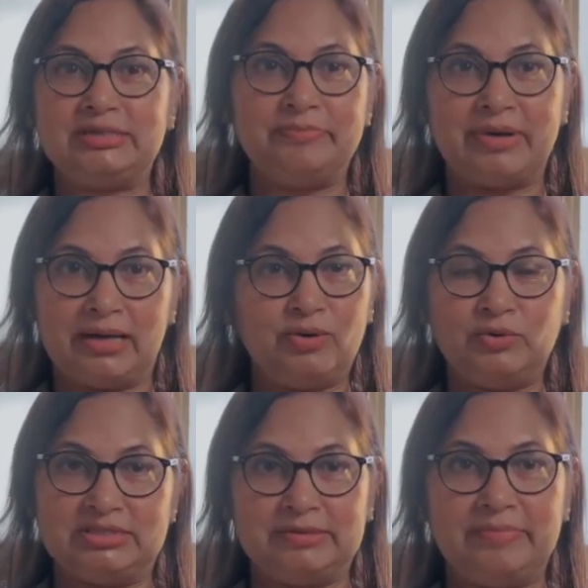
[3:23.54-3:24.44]
in, who
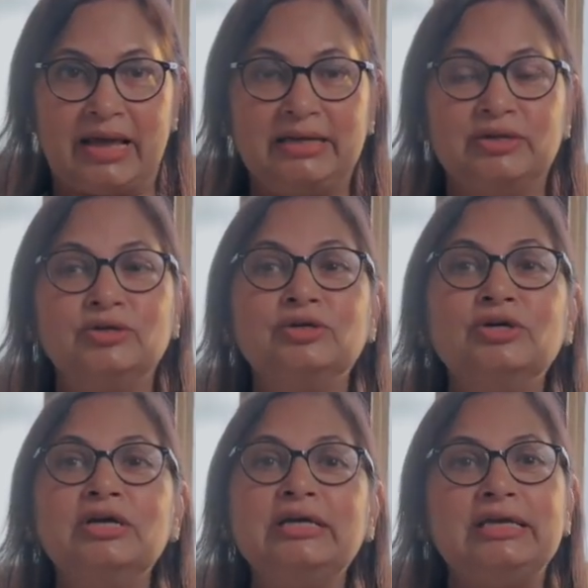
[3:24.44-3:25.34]
was in Bangalore,
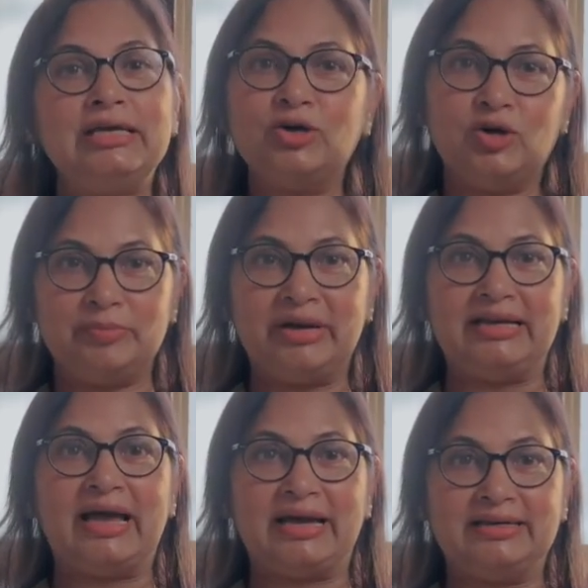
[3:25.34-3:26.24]
he called my
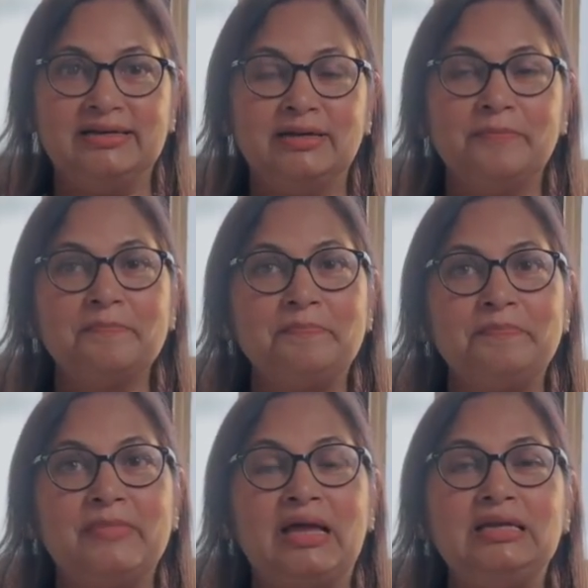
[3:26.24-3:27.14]
dad
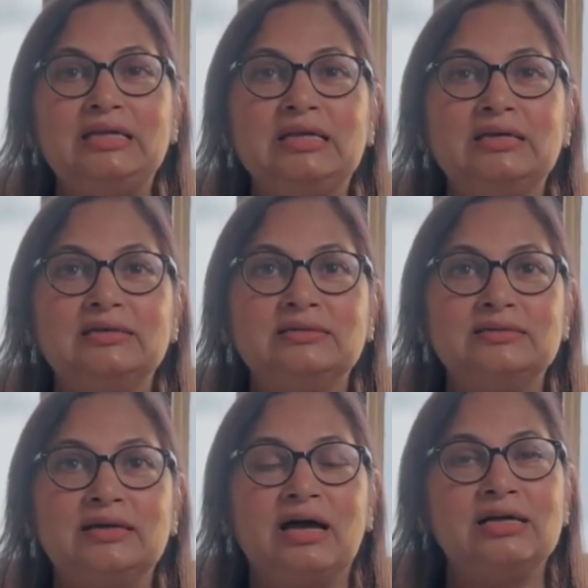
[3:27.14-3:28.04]
and he
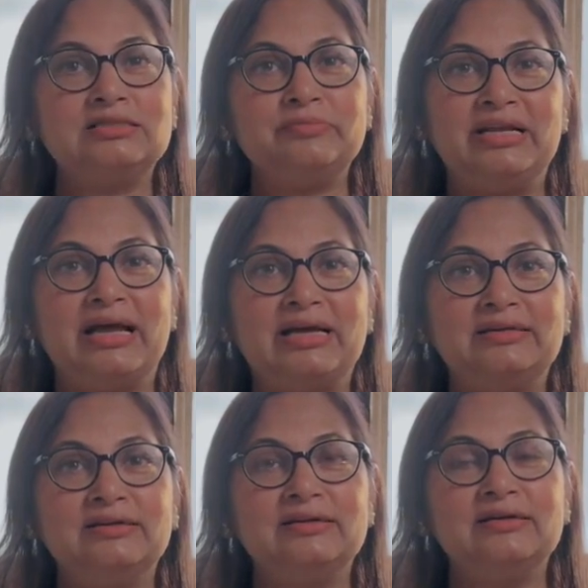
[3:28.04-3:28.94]
uh, asked my
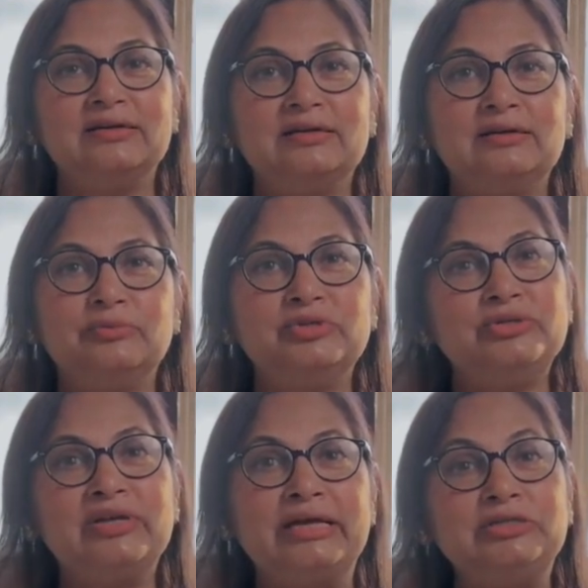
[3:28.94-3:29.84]
dad, uh, Would
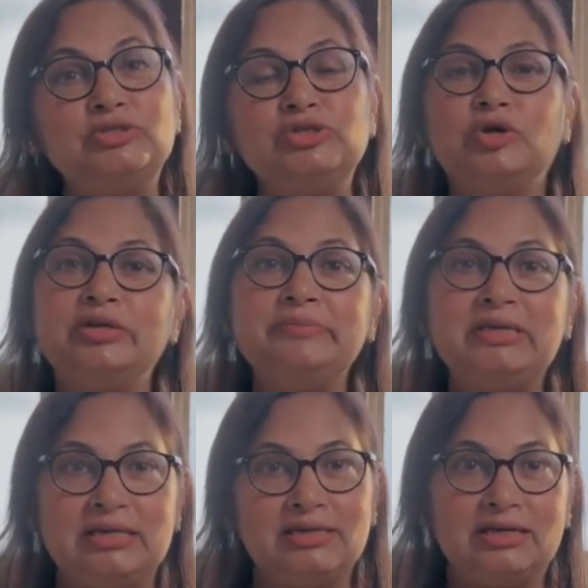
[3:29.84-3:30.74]
you like to join
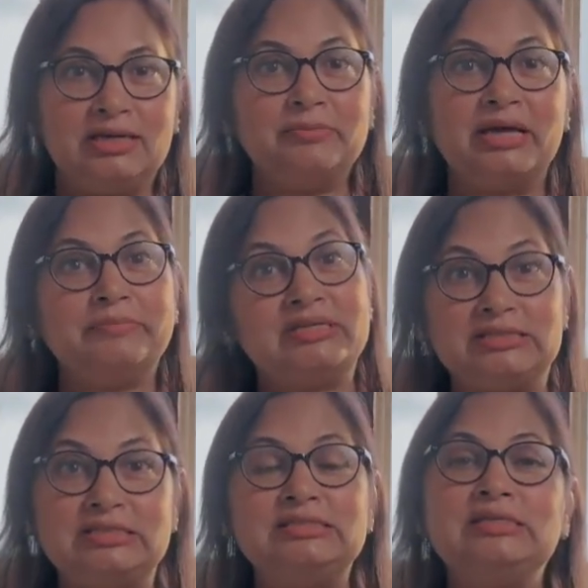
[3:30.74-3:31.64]
me in my
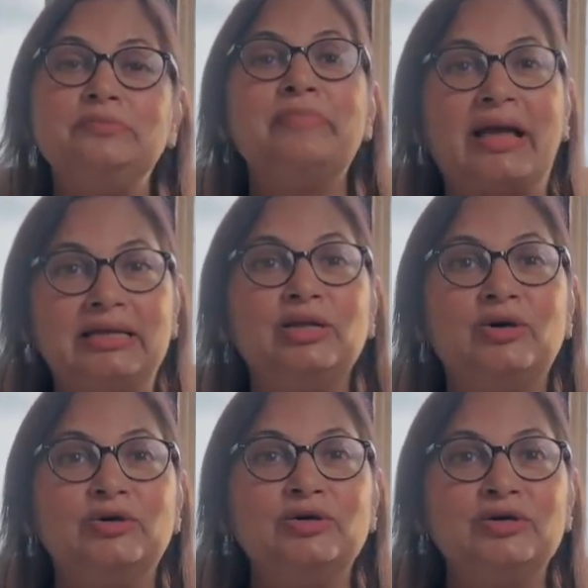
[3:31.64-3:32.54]
business in
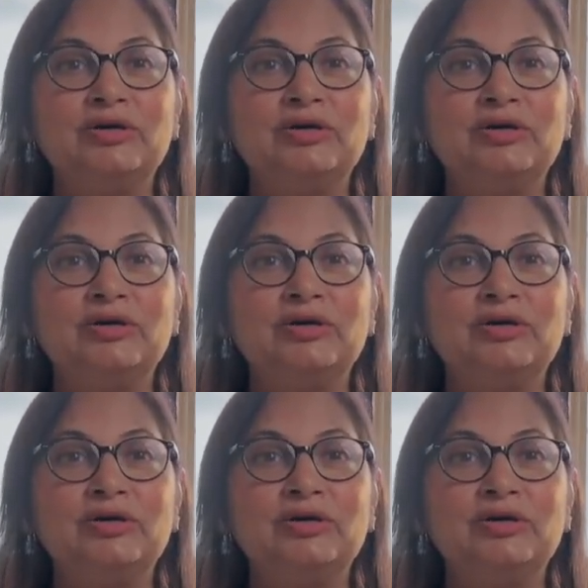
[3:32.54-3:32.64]
Bangalore?